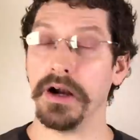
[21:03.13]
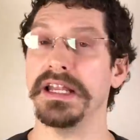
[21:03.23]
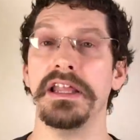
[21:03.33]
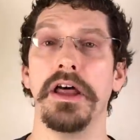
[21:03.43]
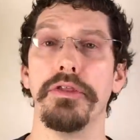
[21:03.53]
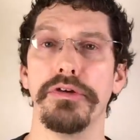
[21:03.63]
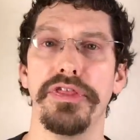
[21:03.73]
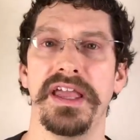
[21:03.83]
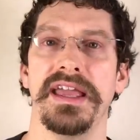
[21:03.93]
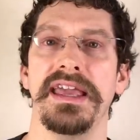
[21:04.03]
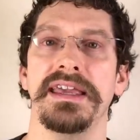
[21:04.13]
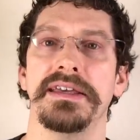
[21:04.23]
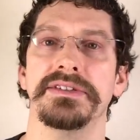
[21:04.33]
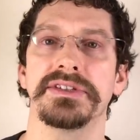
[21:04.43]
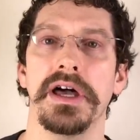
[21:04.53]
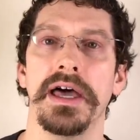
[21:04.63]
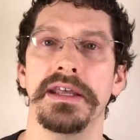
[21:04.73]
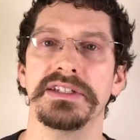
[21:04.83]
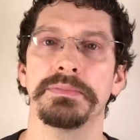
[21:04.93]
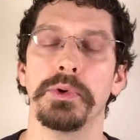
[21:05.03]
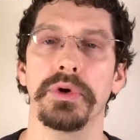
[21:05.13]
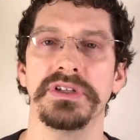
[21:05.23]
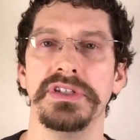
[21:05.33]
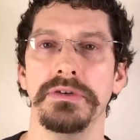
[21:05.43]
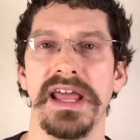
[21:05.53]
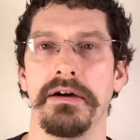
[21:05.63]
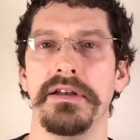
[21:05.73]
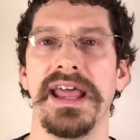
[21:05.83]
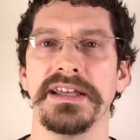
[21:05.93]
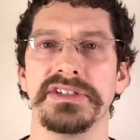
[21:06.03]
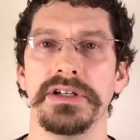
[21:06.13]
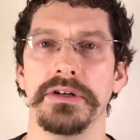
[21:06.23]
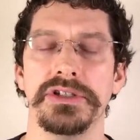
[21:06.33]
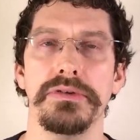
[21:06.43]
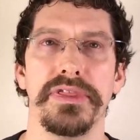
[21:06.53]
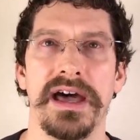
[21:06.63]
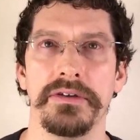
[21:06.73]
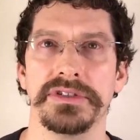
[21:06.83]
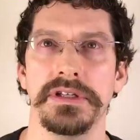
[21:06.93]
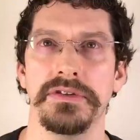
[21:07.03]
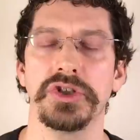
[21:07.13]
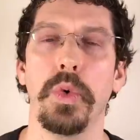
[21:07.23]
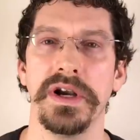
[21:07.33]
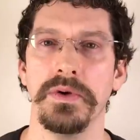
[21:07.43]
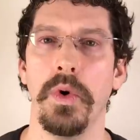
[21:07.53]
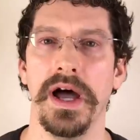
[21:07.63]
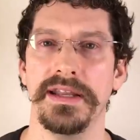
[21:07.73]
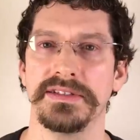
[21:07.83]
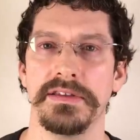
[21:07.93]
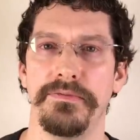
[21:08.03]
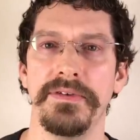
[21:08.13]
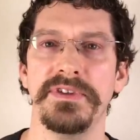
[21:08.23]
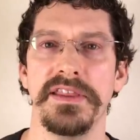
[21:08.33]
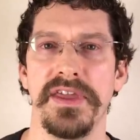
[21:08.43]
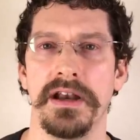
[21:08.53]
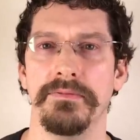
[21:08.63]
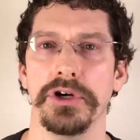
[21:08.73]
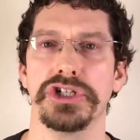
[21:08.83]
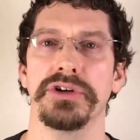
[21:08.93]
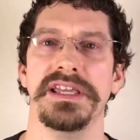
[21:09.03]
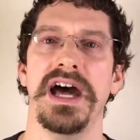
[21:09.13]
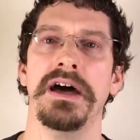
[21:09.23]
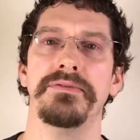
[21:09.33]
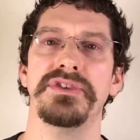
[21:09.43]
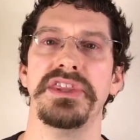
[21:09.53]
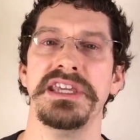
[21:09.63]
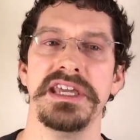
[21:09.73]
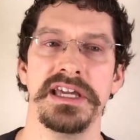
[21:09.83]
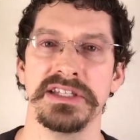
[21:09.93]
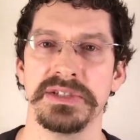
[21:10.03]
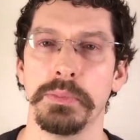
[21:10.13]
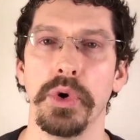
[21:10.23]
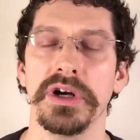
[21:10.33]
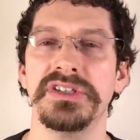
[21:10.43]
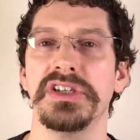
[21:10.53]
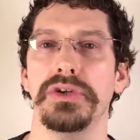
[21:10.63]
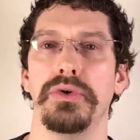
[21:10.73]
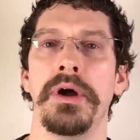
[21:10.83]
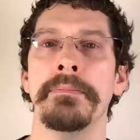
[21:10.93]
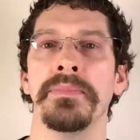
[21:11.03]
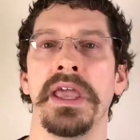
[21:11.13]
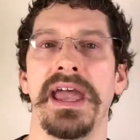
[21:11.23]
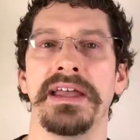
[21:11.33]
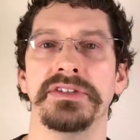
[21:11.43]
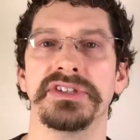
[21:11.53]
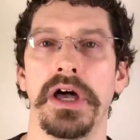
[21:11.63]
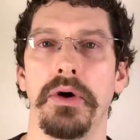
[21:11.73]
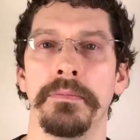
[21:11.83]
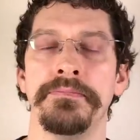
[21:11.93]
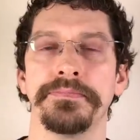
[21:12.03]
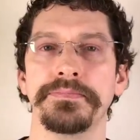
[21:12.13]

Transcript: All right, another thing is an Explorer 2. Now, next year, 2021, is the 50th anniversary of the Explorer 2. And so